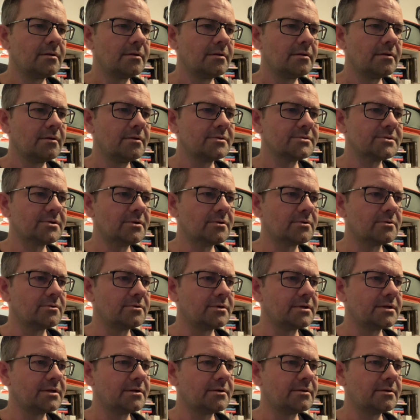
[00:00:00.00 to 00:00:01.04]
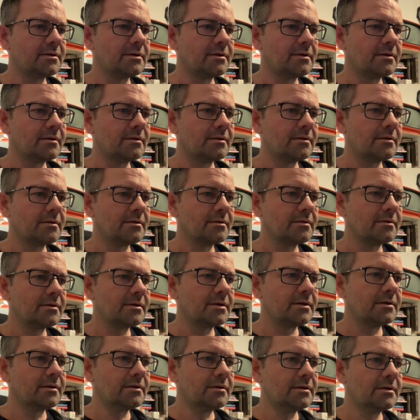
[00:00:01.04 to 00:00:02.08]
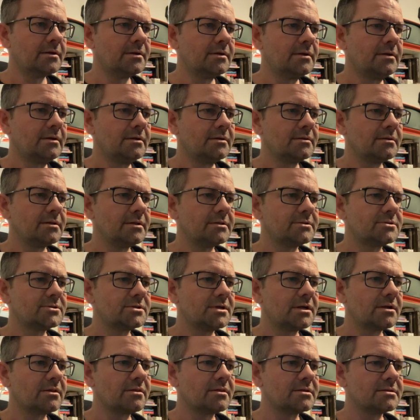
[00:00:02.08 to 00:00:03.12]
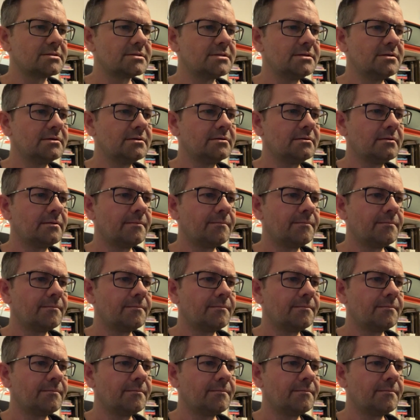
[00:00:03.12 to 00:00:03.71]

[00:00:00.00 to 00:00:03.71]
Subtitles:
Now it's all going down. Okay, let's check this here.